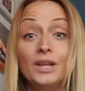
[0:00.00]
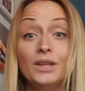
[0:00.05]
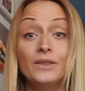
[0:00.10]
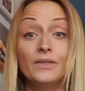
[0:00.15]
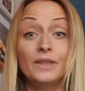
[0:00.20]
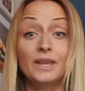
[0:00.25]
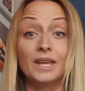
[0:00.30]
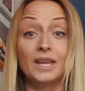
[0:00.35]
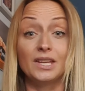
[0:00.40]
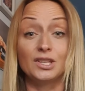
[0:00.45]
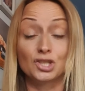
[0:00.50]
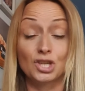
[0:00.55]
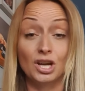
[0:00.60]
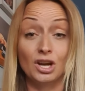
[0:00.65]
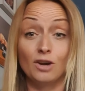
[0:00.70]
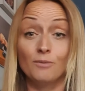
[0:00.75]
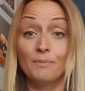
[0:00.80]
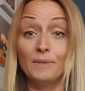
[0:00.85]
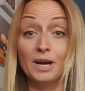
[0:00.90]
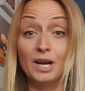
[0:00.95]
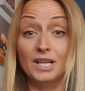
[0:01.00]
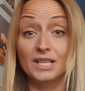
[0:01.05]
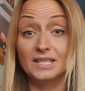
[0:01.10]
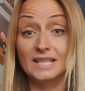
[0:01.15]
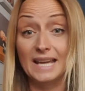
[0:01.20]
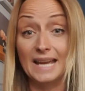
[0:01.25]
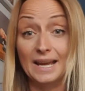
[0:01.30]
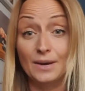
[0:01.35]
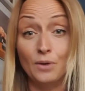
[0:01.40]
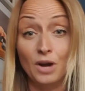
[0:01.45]
the childminder,
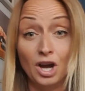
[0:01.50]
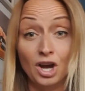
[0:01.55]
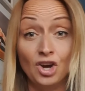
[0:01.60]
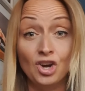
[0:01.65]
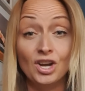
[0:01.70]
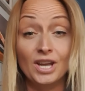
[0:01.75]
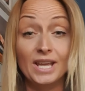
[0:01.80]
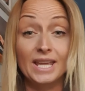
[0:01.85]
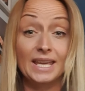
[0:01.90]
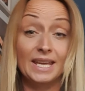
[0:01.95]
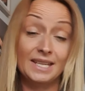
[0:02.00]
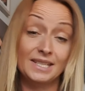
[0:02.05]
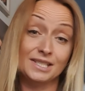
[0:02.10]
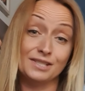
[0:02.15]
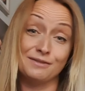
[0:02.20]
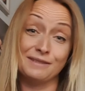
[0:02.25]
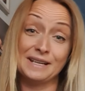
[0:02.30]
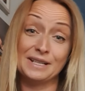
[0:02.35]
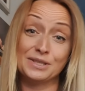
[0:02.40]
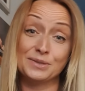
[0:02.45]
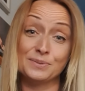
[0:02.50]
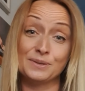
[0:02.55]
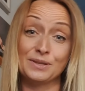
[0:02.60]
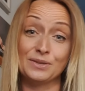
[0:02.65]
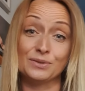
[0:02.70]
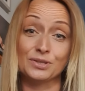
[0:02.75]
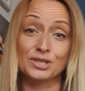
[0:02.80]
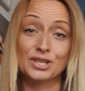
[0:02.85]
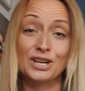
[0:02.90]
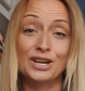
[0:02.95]
how I interact with your
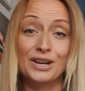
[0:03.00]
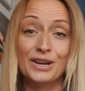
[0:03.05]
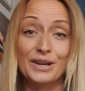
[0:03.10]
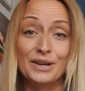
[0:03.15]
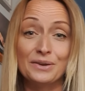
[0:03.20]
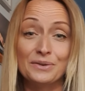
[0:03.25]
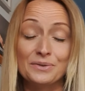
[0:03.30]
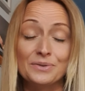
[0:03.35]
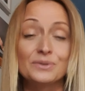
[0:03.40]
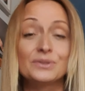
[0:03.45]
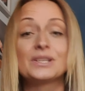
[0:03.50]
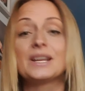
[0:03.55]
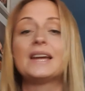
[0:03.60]
child,